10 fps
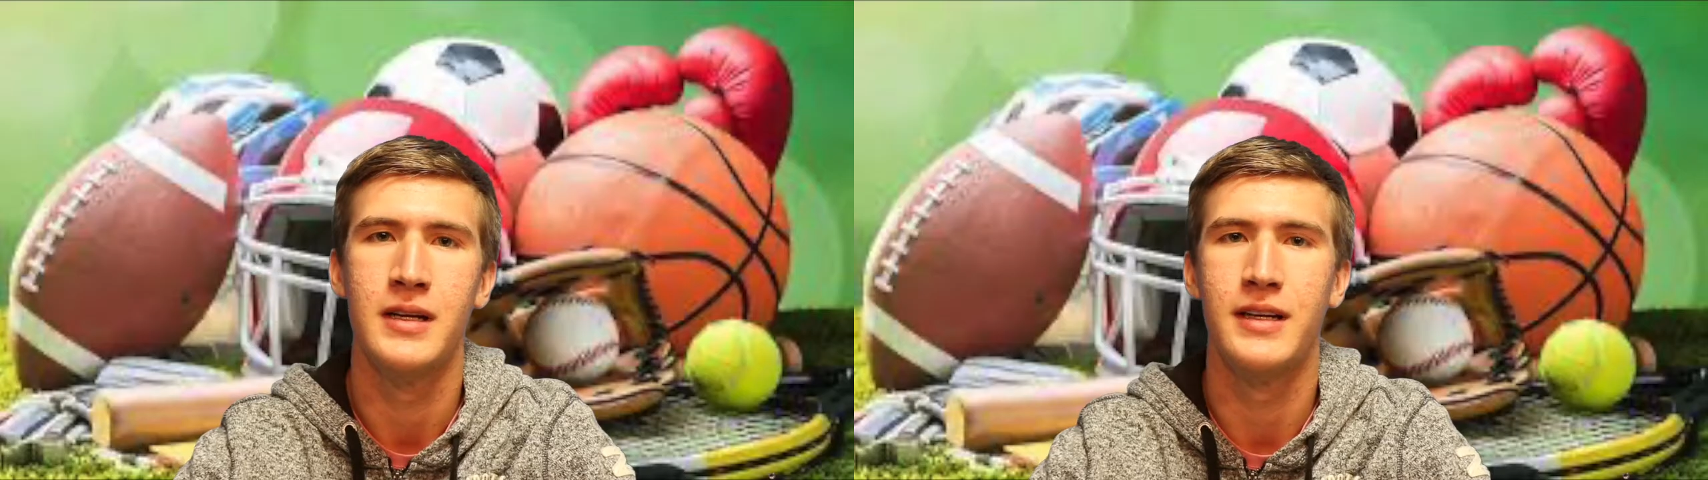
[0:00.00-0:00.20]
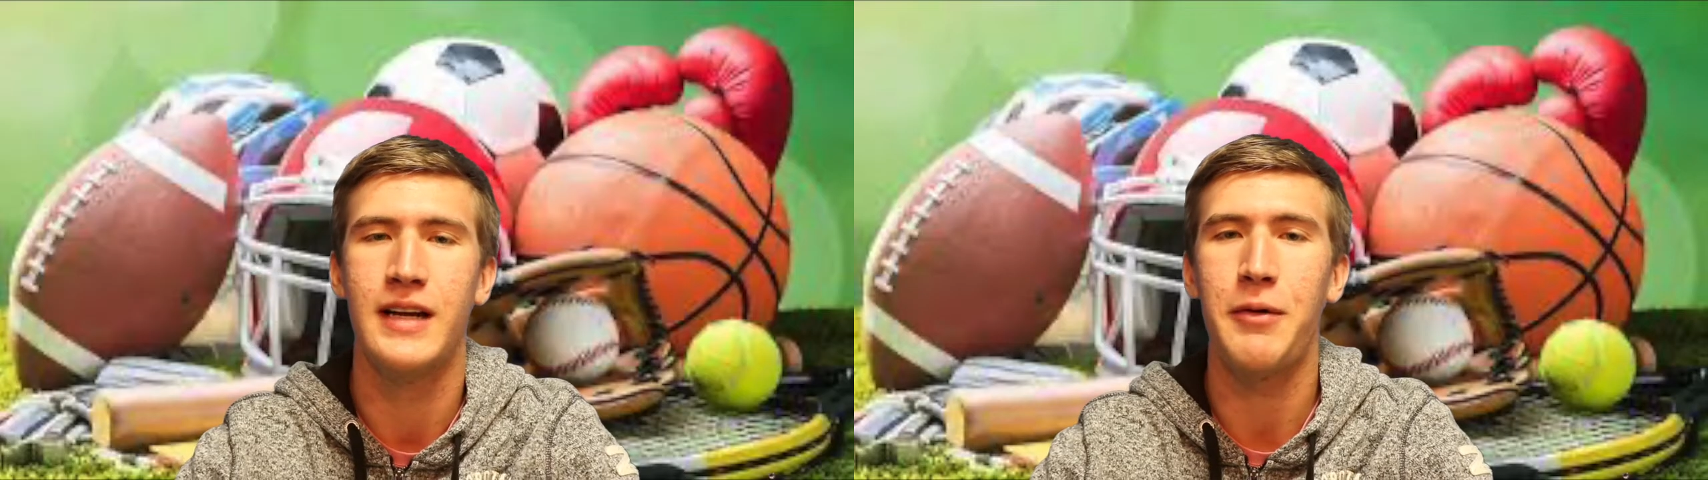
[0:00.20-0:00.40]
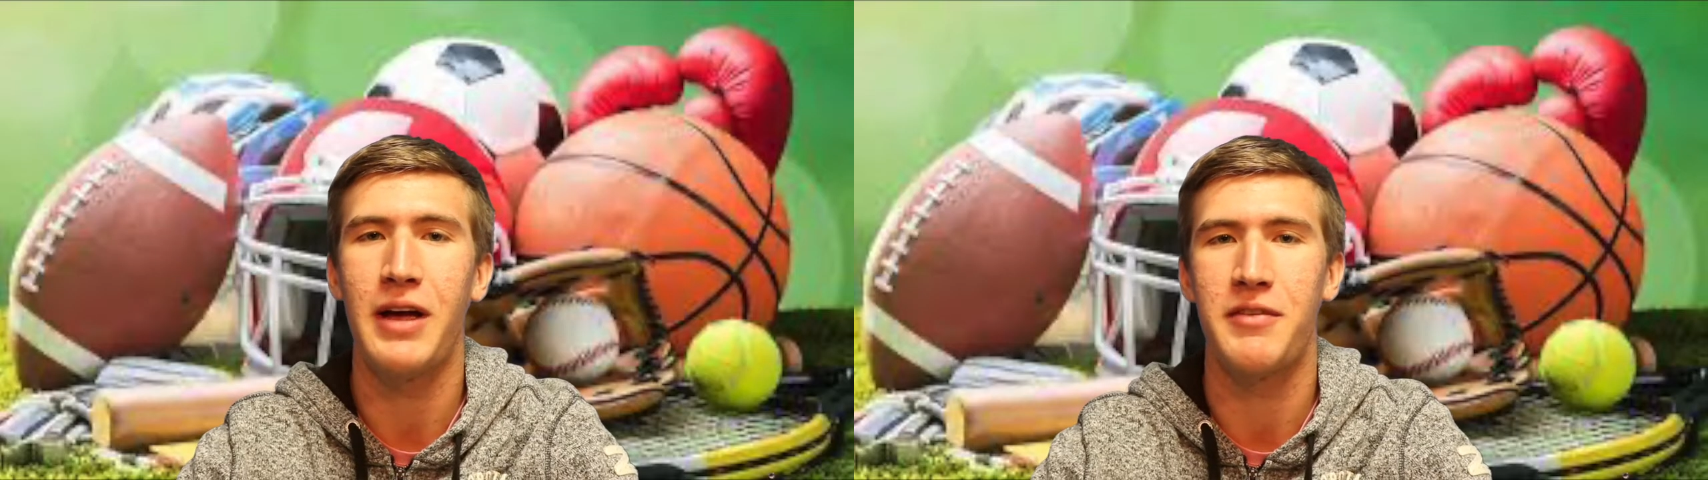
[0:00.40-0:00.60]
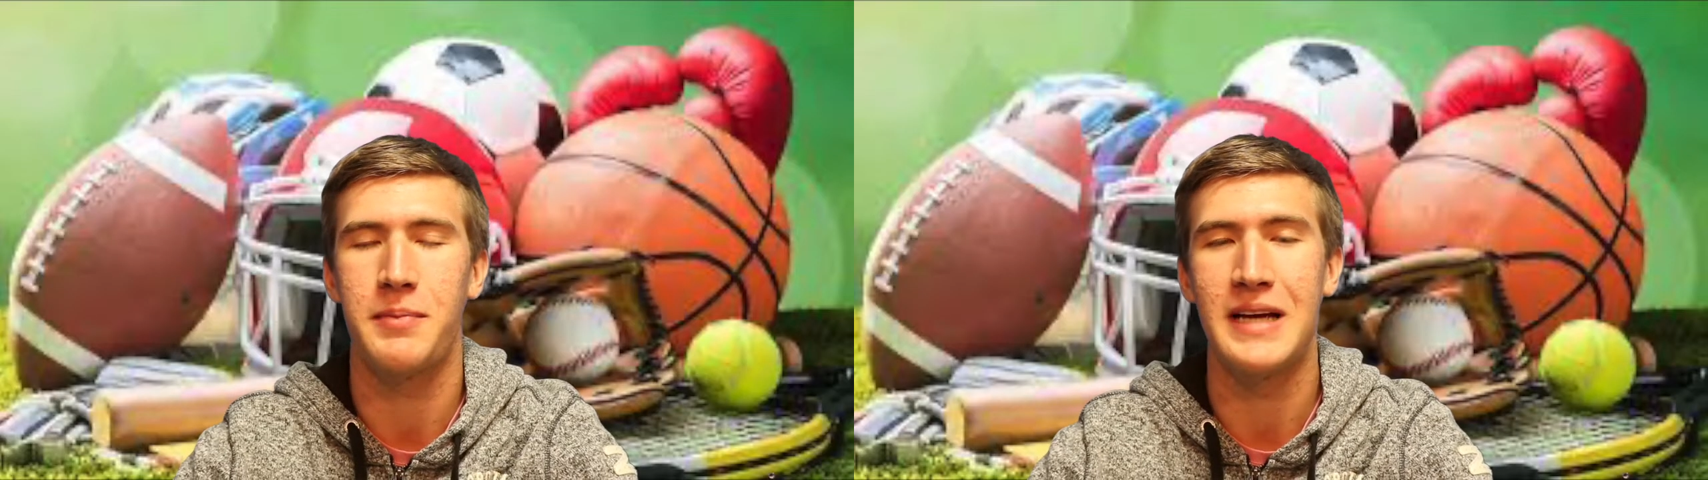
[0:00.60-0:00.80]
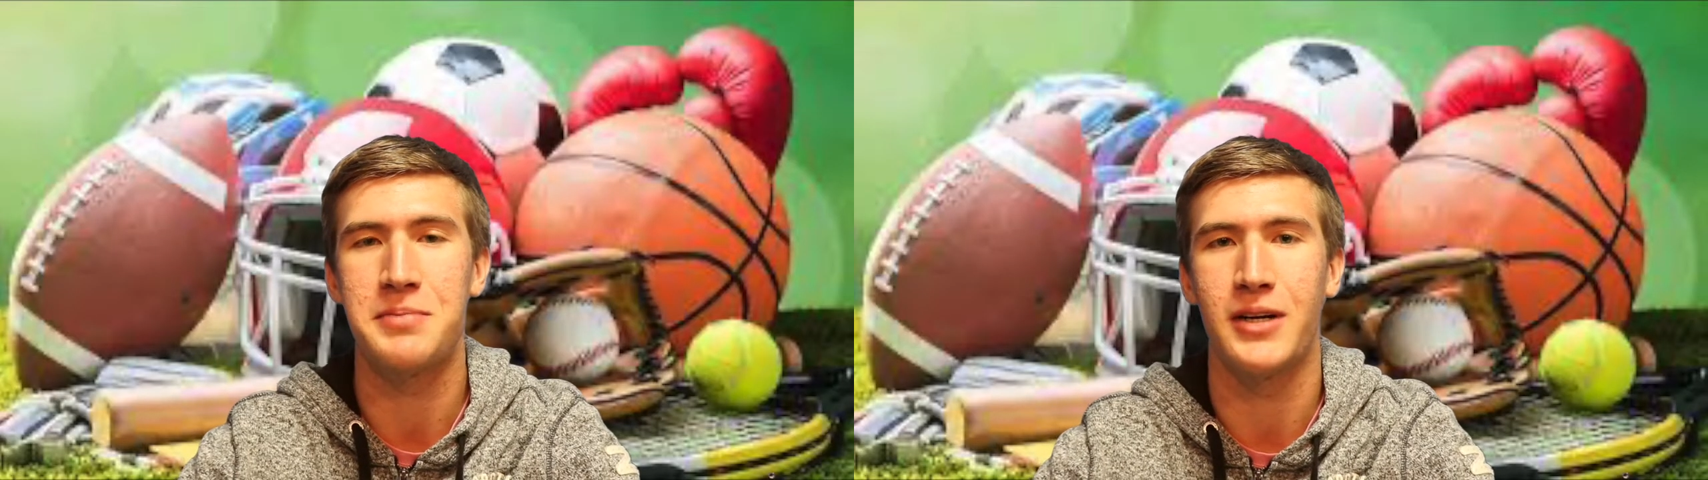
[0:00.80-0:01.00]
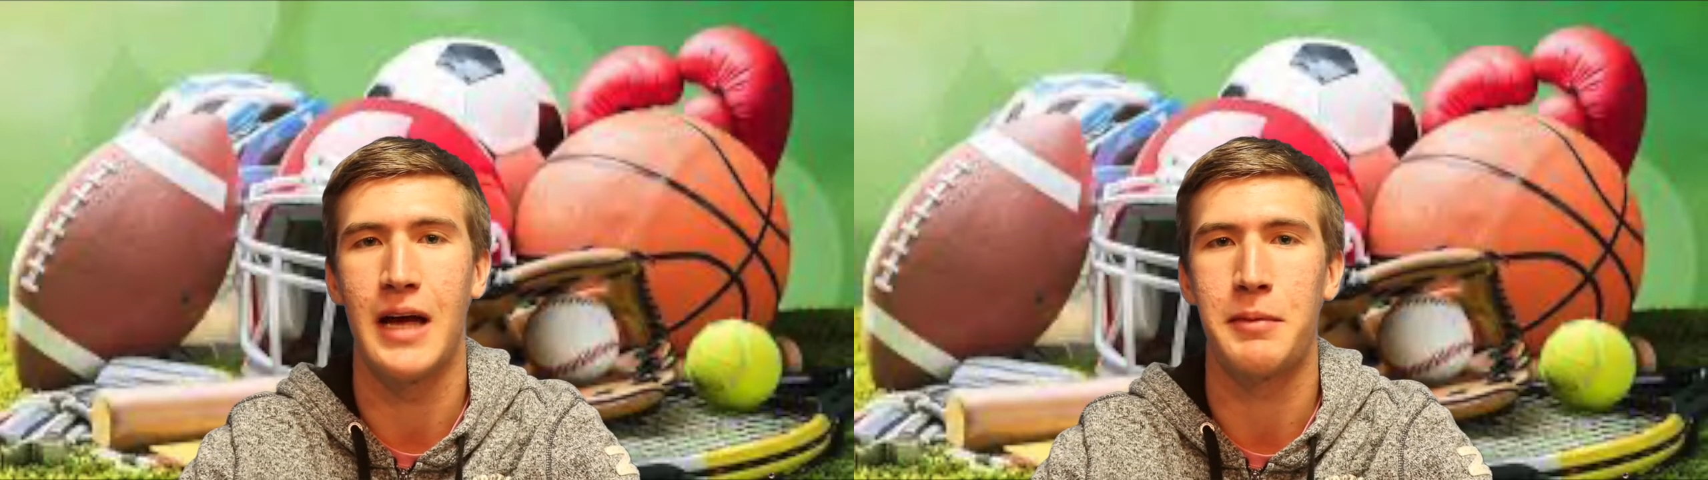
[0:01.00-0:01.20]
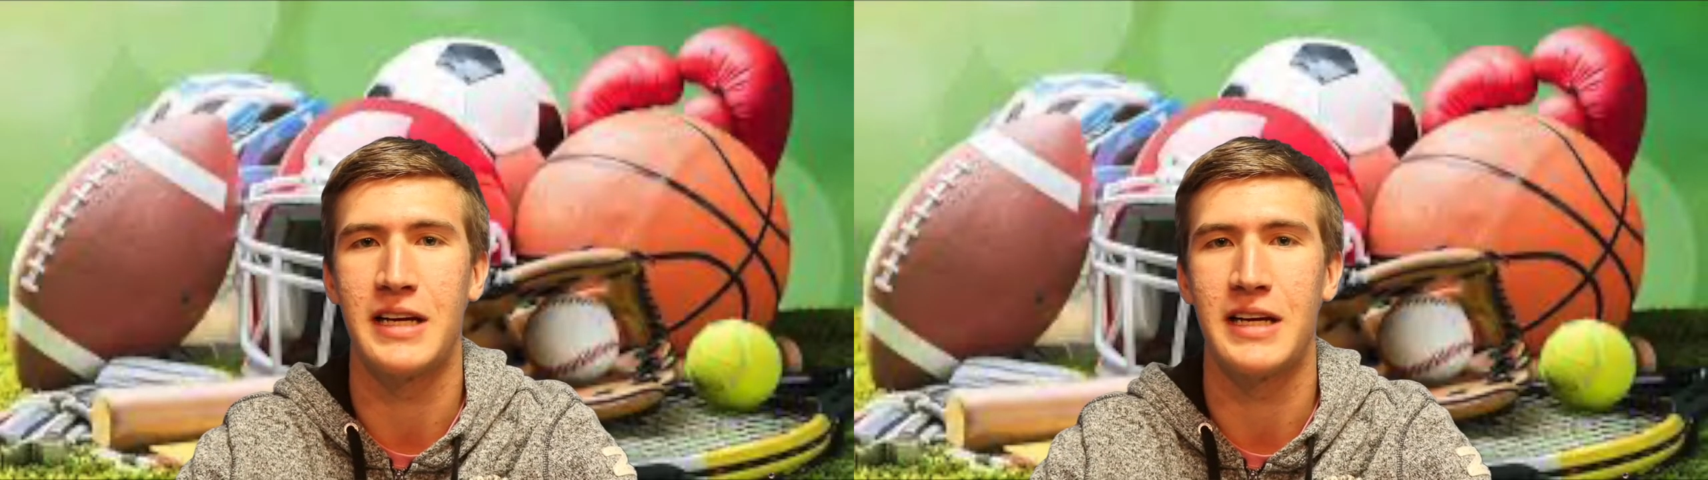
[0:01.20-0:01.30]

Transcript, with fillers: Today we have a baseball game